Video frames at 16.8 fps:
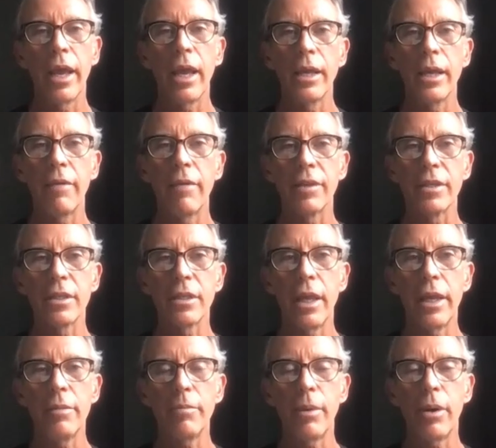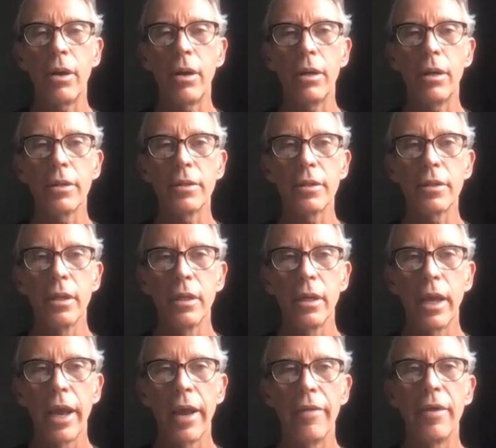have a slight pause,
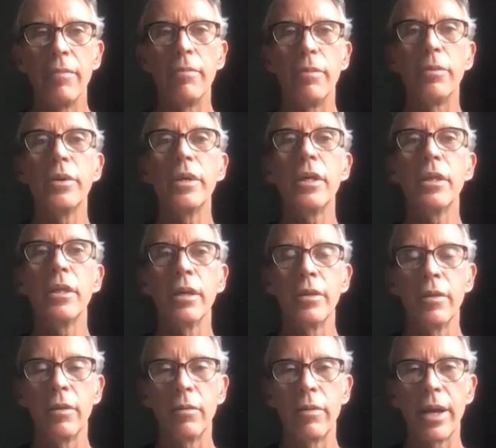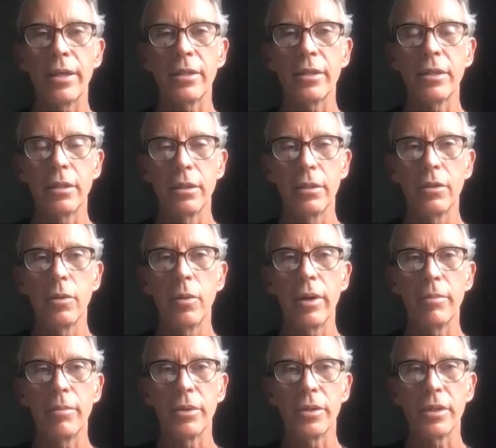and then breathe in the rest
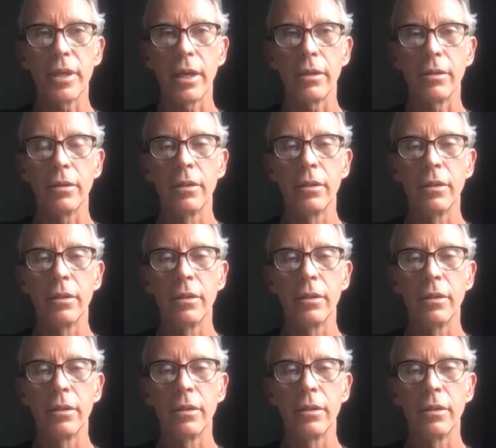20%.